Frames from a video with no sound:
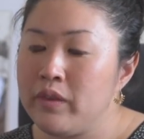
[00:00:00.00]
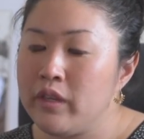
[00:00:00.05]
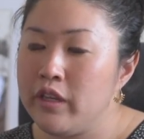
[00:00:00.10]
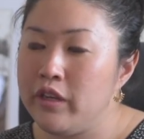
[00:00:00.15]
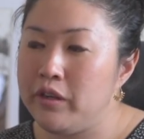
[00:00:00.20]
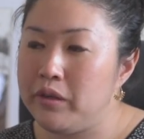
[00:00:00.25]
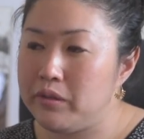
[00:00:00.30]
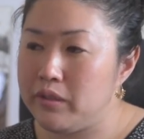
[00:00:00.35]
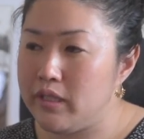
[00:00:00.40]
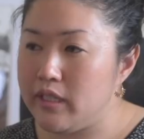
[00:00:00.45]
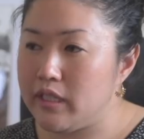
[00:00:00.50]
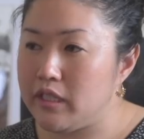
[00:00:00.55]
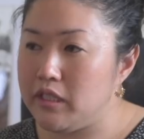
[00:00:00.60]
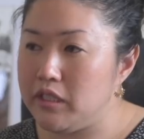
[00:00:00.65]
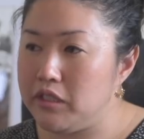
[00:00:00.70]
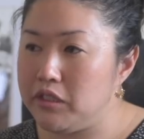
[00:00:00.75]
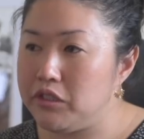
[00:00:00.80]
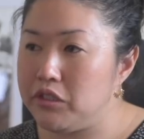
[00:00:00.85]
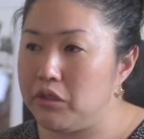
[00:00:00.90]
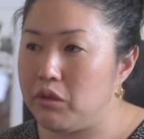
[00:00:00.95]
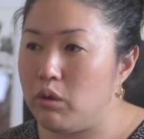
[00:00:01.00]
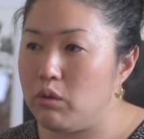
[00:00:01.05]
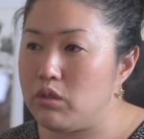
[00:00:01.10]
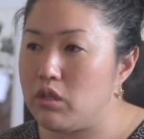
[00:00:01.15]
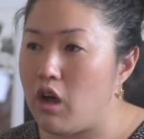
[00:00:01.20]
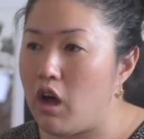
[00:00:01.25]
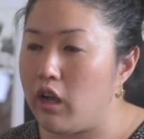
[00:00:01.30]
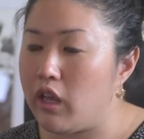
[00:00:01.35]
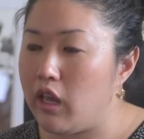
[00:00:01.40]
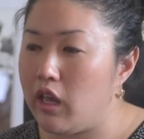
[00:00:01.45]
6 years ago
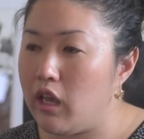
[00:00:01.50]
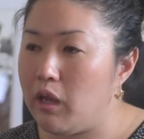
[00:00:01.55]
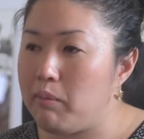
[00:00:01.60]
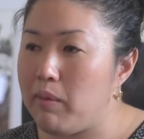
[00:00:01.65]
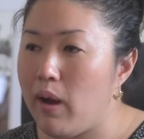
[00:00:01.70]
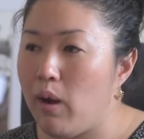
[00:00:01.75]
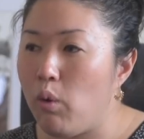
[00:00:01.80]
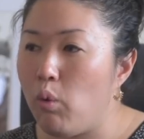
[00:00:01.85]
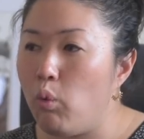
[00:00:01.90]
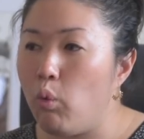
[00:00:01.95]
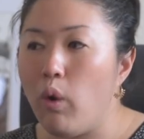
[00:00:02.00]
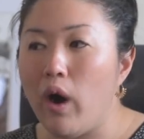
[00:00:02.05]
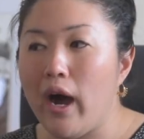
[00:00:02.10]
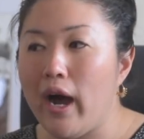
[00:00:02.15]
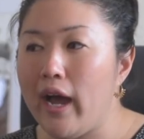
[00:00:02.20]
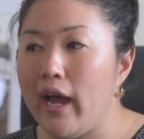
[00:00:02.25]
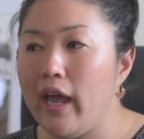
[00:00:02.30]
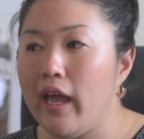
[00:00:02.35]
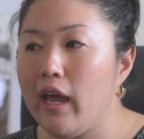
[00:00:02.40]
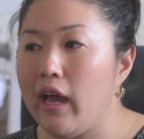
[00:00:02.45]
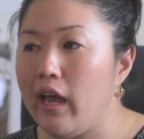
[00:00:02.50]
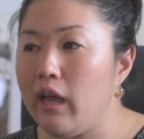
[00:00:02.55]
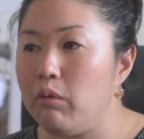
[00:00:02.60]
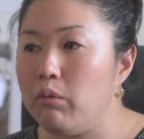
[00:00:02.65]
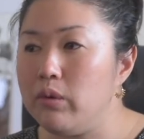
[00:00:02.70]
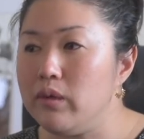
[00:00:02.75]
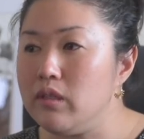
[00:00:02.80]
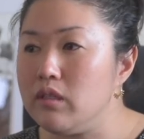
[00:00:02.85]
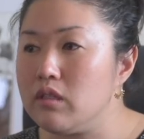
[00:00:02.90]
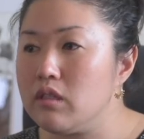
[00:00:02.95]
talking about why I
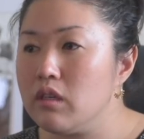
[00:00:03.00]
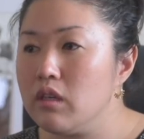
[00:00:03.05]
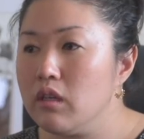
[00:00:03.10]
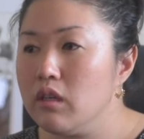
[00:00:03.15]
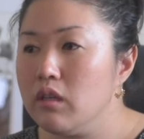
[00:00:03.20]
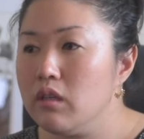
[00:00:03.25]
was